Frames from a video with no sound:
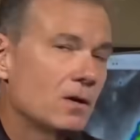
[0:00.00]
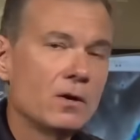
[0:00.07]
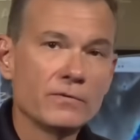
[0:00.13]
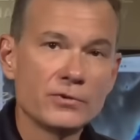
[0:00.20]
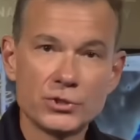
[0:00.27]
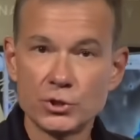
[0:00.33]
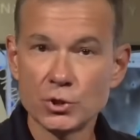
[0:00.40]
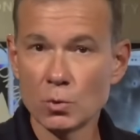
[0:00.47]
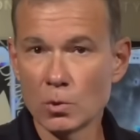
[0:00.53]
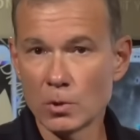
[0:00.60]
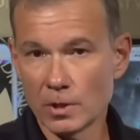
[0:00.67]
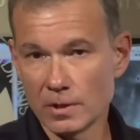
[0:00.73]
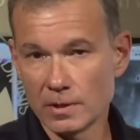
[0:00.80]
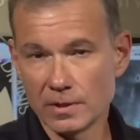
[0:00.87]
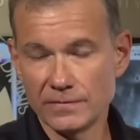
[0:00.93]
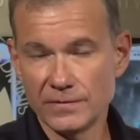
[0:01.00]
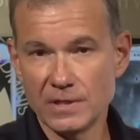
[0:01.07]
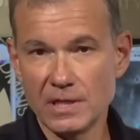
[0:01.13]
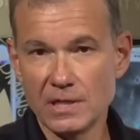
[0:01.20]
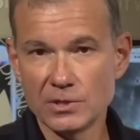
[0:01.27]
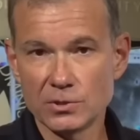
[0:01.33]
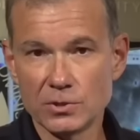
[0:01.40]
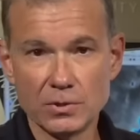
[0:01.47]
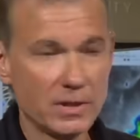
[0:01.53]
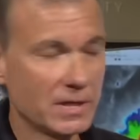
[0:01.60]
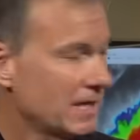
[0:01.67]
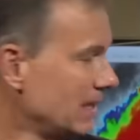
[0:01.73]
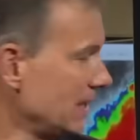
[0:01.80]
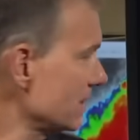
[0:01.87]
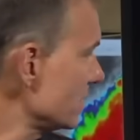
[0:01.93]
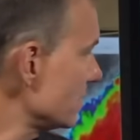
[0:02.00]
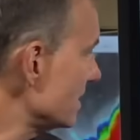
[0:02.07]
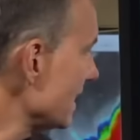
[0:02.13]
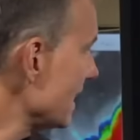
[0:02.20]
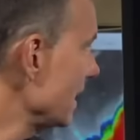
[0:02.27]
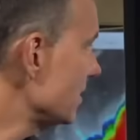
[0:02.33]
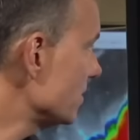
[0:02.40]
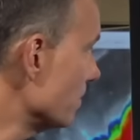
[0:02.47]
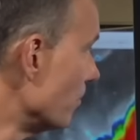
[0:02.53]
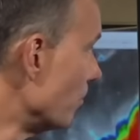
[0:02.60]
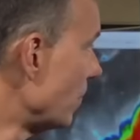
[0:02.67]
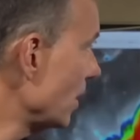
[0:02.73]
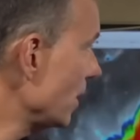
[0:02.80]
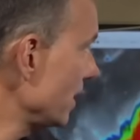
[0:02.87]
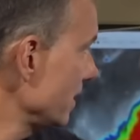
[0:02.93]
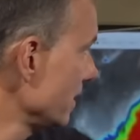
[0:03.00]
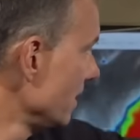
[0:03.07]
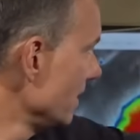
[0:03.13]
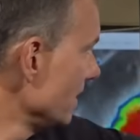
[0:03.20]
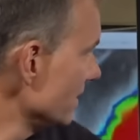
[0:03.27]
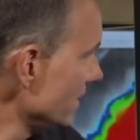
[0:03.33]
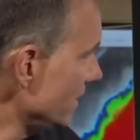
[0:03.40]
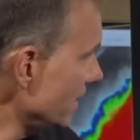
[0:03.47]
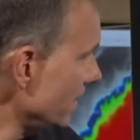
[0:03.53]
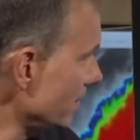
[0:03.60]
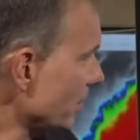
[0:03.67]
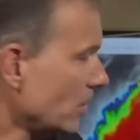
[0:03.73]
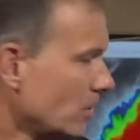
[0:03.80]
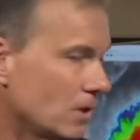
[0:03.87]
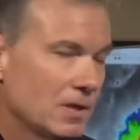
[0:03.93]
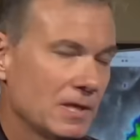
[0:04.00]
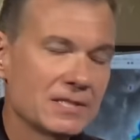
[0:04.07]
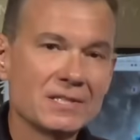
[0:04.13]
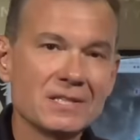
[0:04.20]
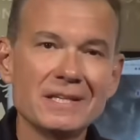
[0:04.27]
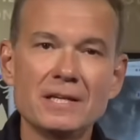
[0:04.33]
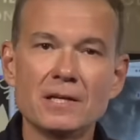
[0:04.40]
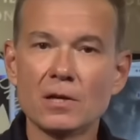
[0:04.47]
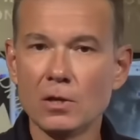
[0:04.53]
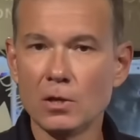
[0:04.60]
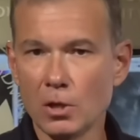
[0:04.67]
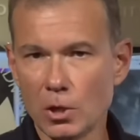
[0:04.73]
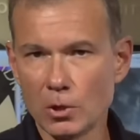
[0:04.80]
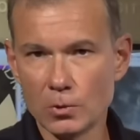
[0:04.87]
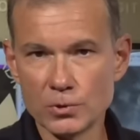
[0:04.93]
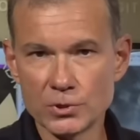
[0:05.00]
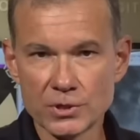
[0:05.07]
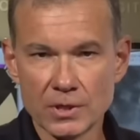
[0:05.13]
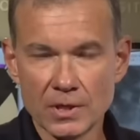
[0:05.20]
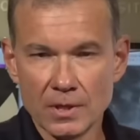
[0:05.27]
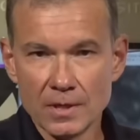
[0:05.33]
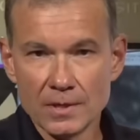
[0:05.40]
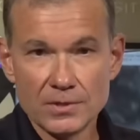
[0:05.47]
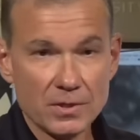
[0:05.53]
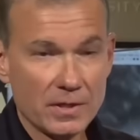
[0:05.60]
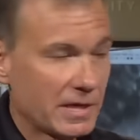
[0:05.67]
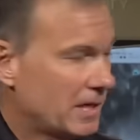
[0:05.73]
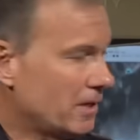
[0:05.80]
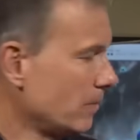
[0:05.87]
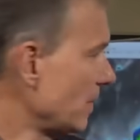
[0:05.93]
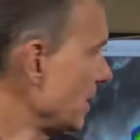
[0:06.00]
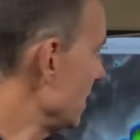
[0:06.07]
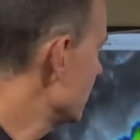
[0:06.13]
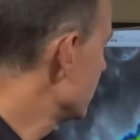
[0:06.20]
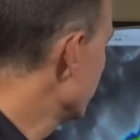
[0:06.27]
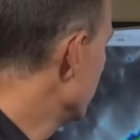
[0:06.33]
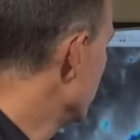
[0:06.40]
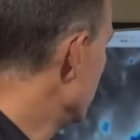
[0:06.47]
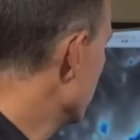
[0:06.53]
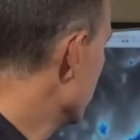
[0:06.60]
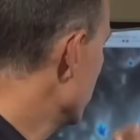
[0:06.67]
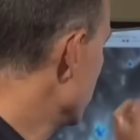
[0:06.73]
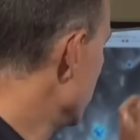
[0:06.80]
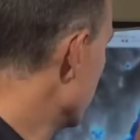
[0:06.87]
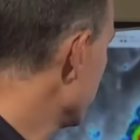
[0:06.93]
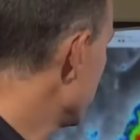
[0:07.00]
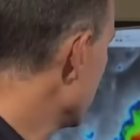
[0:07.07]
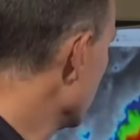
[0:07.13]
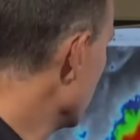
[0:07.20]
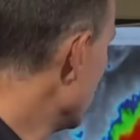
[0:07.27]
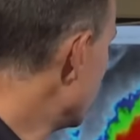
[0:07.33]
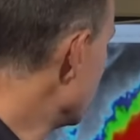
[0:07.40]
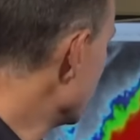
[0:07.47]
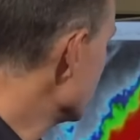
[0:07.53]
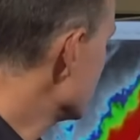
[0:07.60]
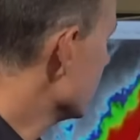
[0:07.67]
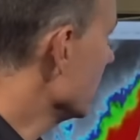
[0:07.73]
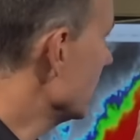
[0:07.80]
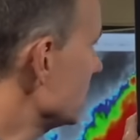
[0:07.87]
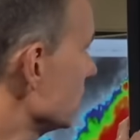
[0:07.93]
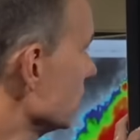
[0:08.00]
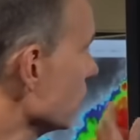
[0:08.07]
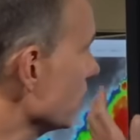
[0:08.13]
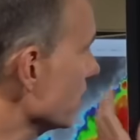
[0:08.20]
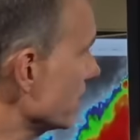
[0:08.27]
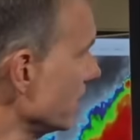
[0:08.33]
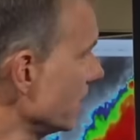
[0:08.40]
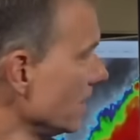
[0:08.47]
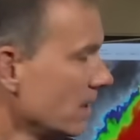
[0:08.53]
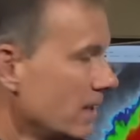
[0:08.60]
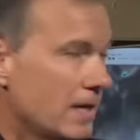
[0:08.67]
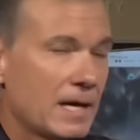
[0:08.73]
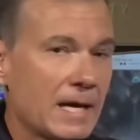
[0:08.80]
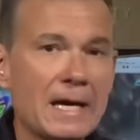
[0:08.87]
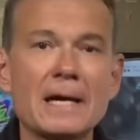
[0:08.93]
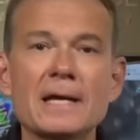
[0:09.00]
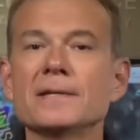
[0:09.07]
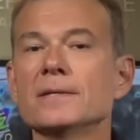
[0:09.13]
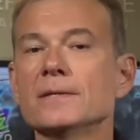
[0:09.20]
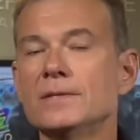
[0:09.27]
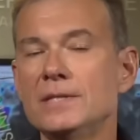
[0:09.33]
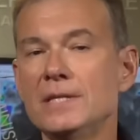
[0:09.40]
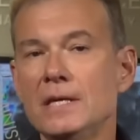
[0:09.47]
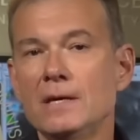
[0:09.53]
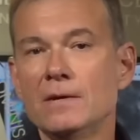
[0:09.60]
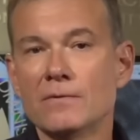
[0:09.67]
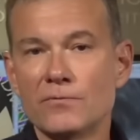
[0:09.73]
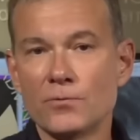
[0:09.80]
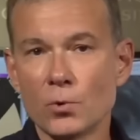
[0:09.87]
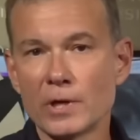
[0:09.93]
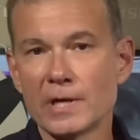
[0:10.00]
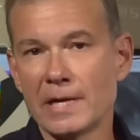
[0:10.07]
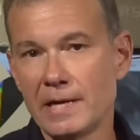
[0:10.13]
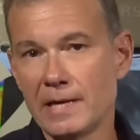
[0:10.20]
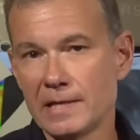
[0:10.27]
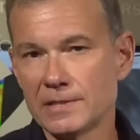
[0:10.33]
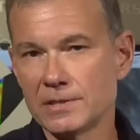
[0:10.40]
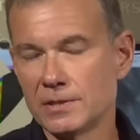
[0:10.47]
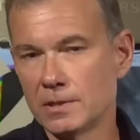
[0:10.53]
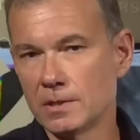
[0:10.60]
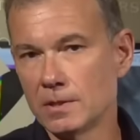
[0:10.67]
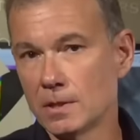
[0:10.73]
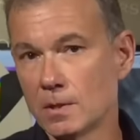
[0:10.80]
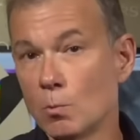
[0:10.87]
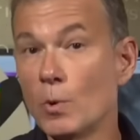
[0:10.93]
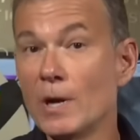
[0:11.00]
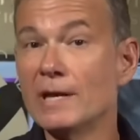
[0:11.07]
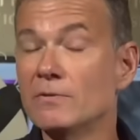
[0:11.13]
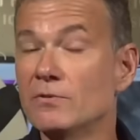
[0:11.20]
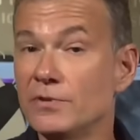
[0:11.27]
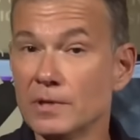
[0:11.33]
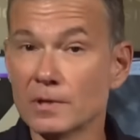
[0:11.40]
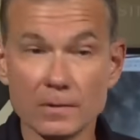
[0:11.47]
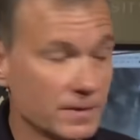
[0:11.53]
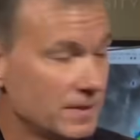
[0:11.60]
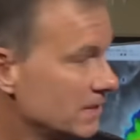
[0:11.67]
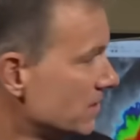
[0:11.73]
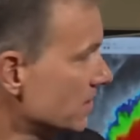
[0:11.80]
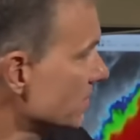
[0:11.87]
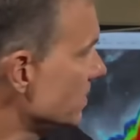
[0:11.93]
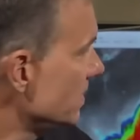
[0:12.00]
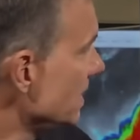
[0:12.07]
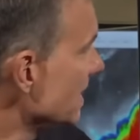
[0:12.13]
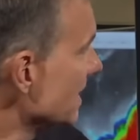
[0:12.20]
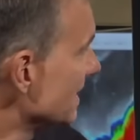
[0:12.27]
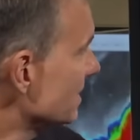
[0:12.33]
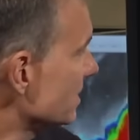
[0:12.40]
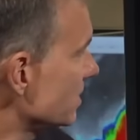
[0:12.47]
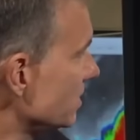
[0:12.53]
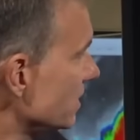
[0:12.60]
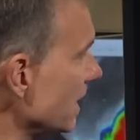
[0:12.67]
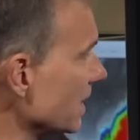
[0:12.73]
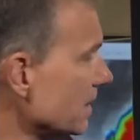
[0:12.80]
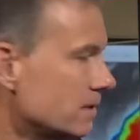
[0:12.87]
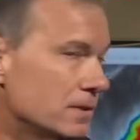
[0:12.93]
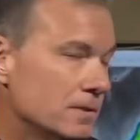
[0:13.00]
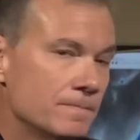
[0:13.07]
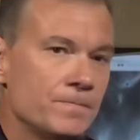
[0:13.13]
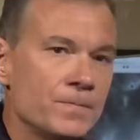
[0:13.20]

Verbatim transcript: offshore of the eastern United States, but getting perilously close to the outer banks of the nor uh, North Carolina. So let's look at the forecast uh, wind field. This is the extent